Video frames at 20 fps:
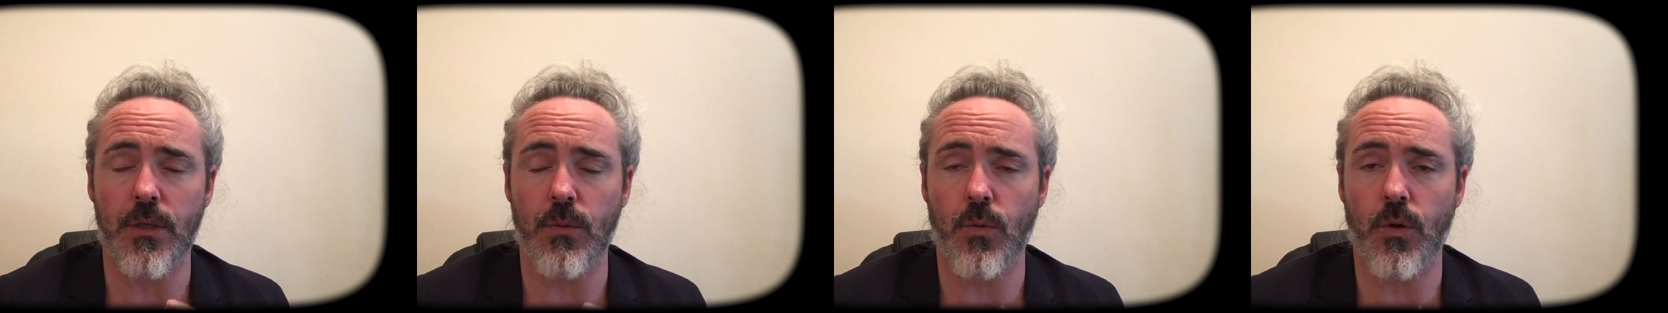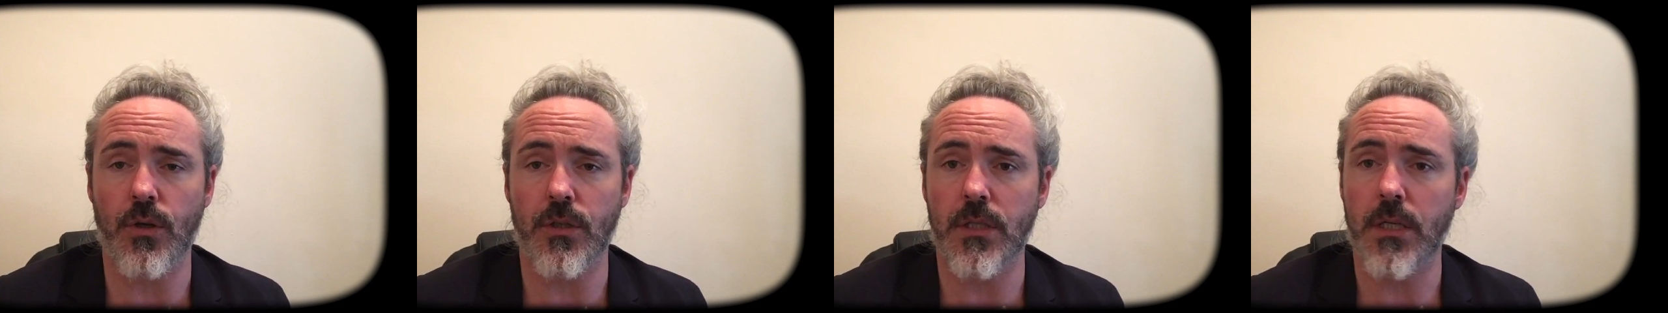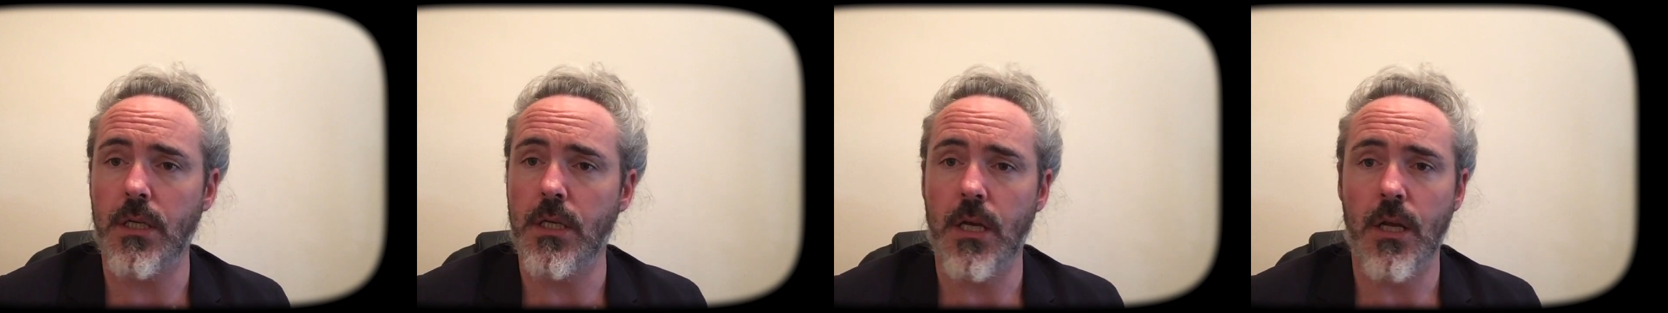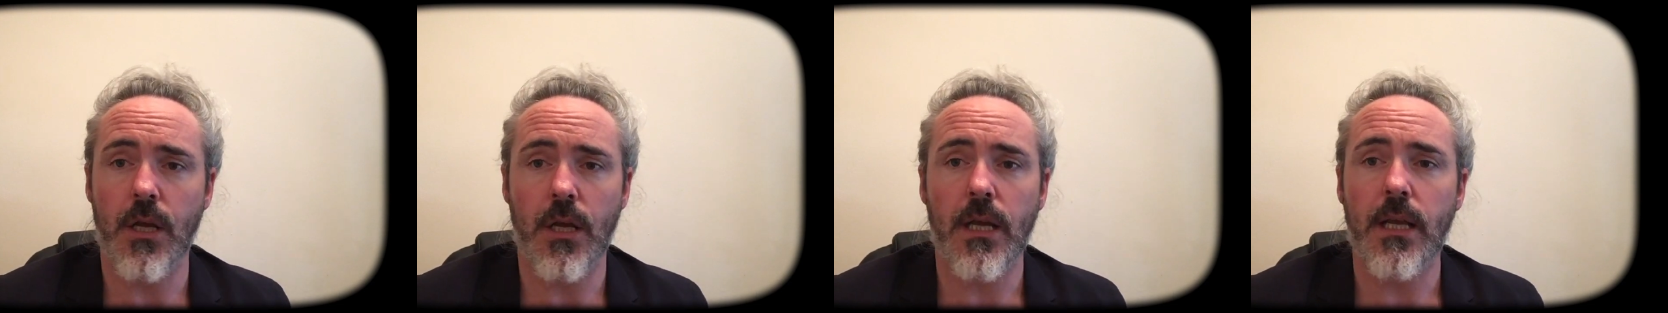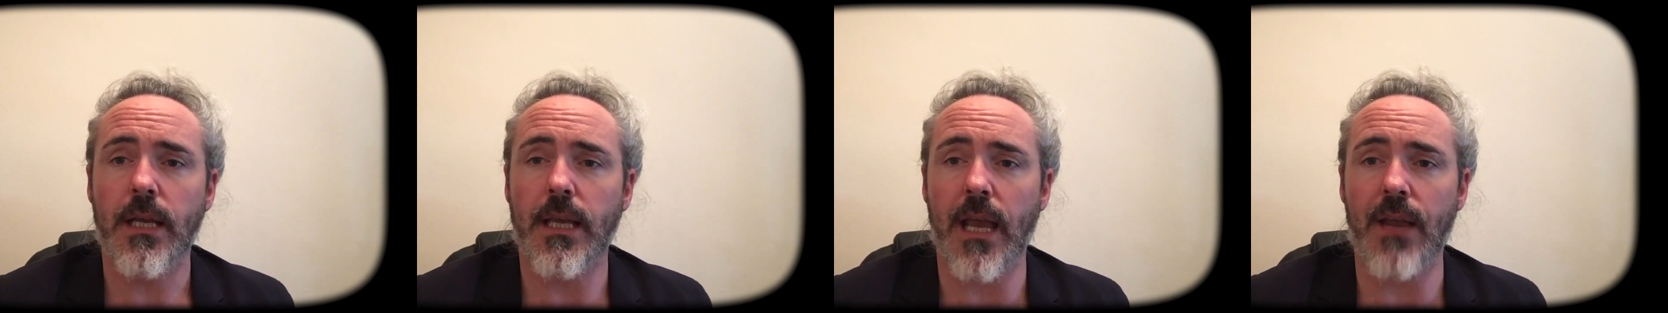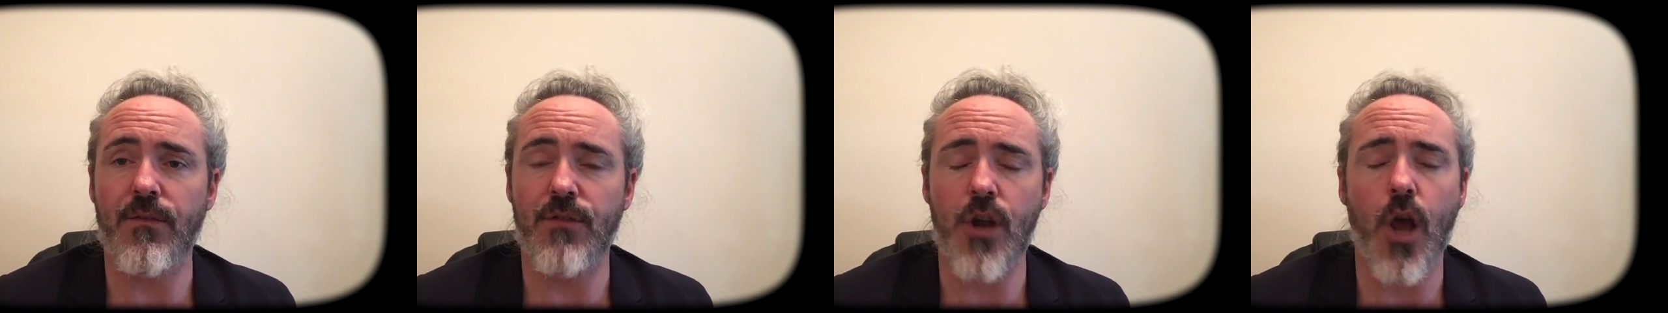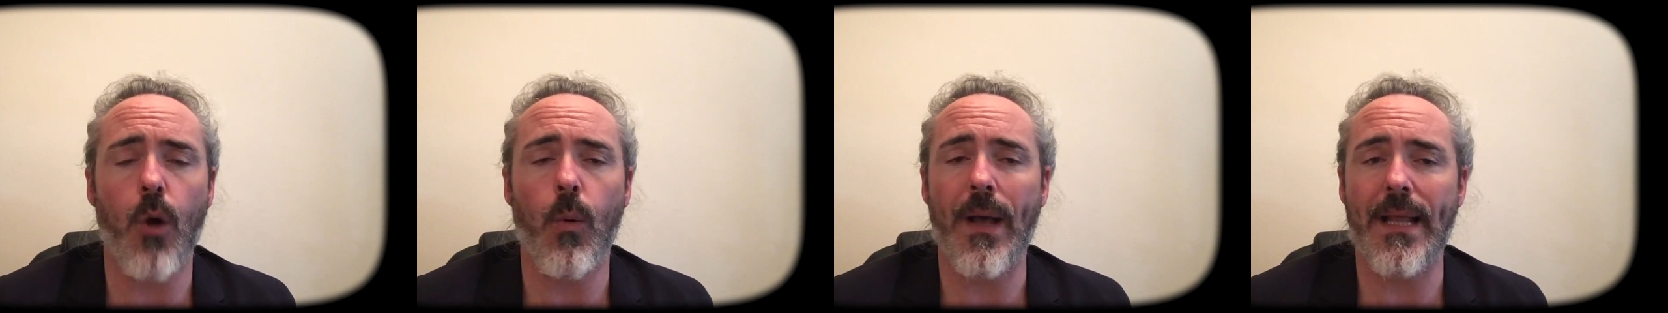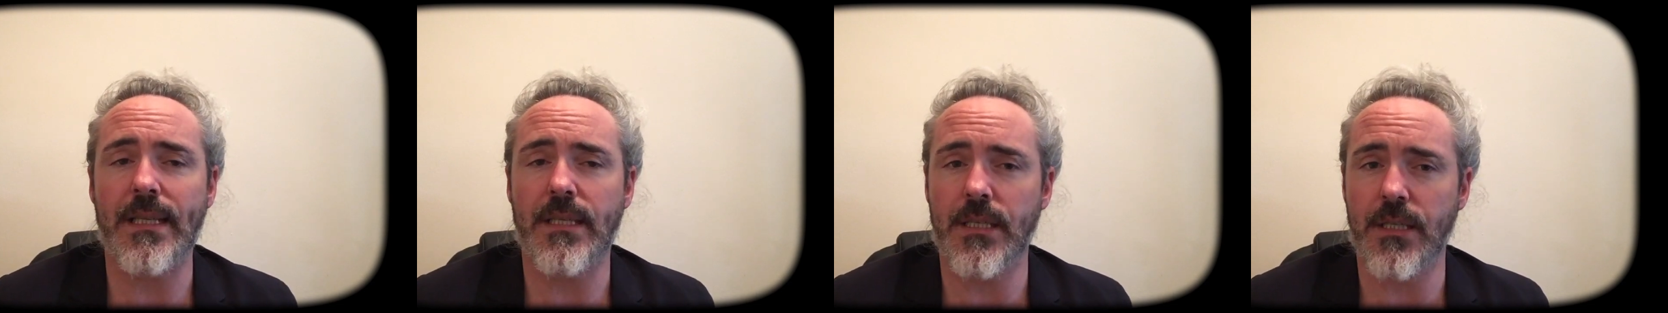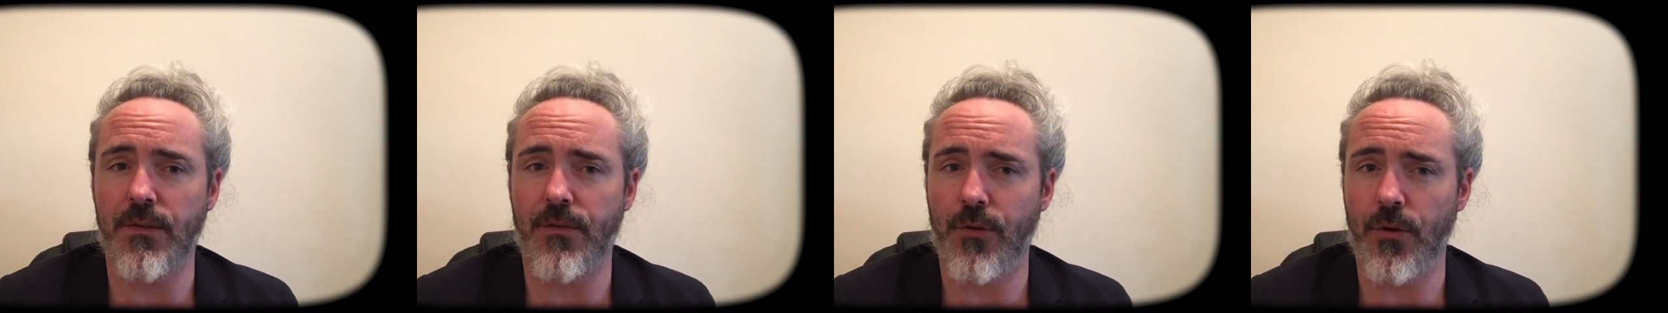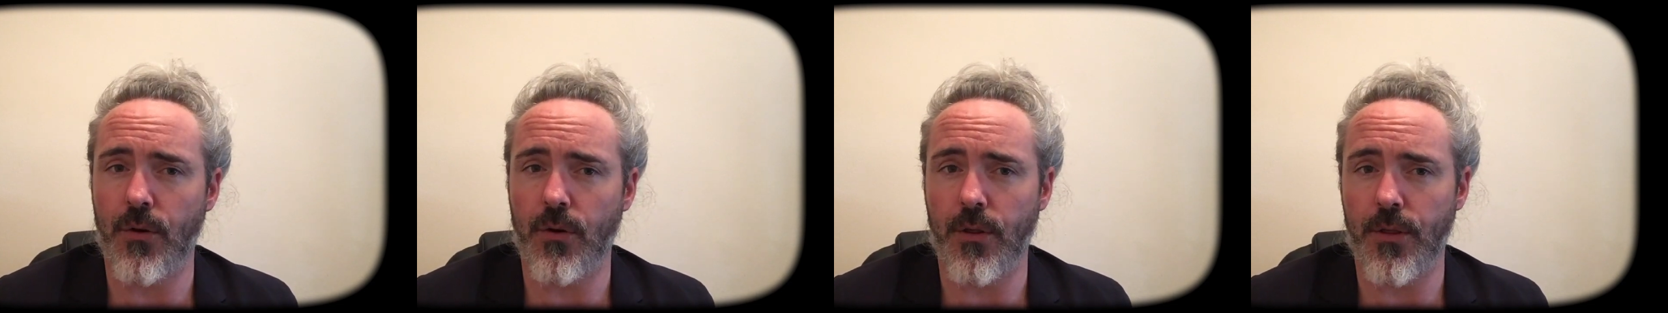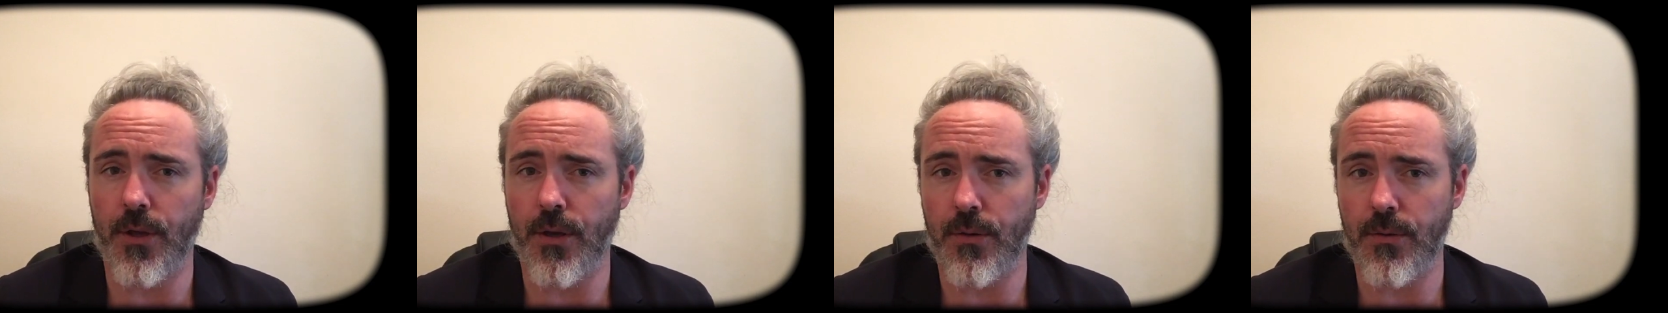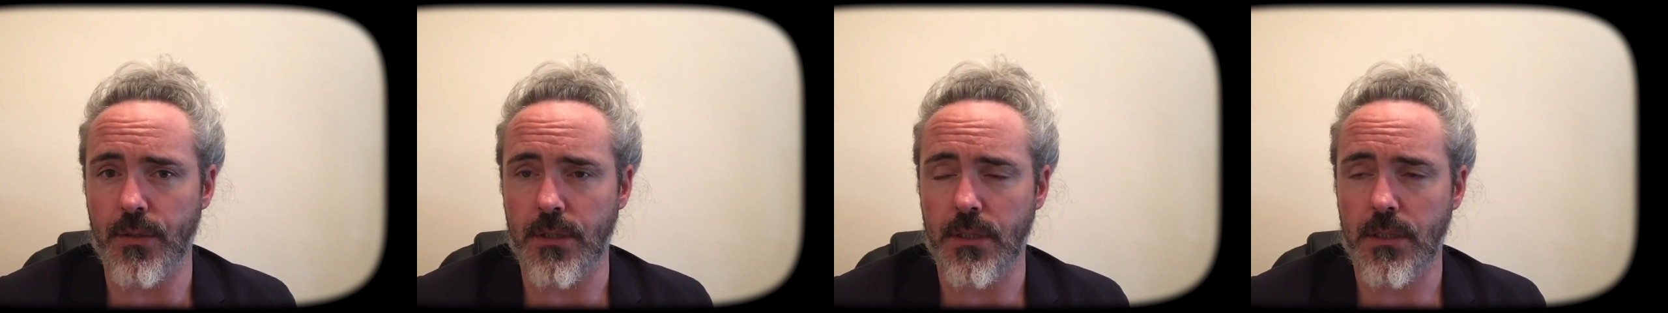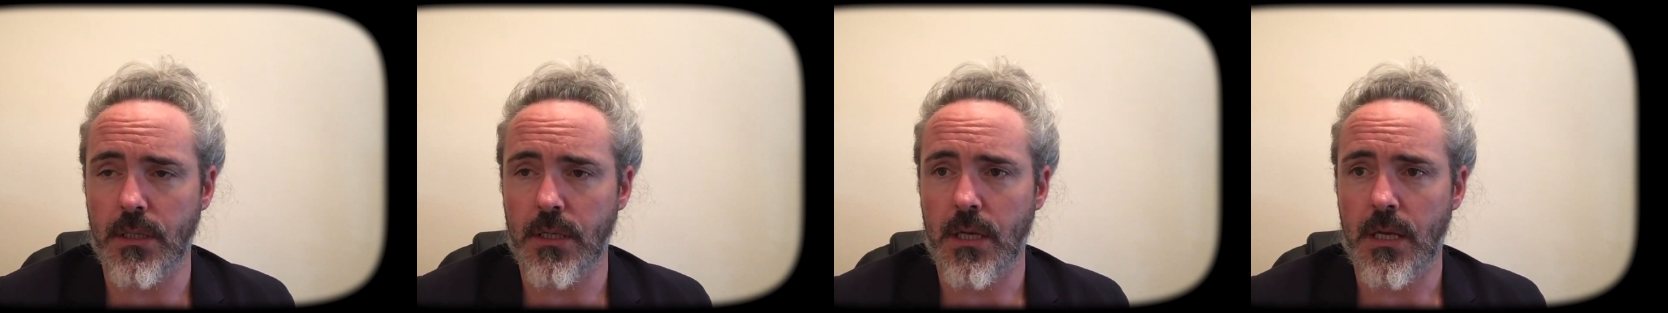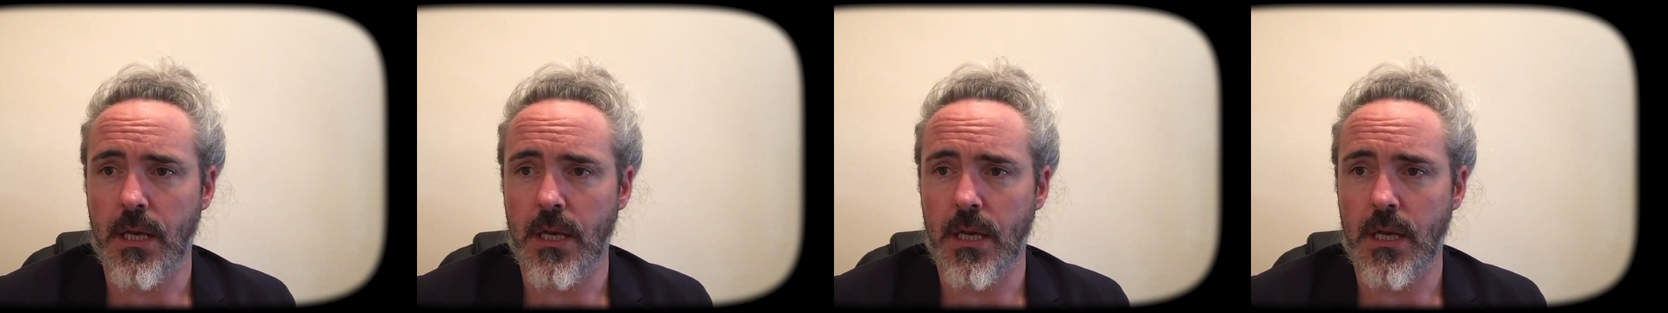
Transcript: it was, gave no answers for all of those.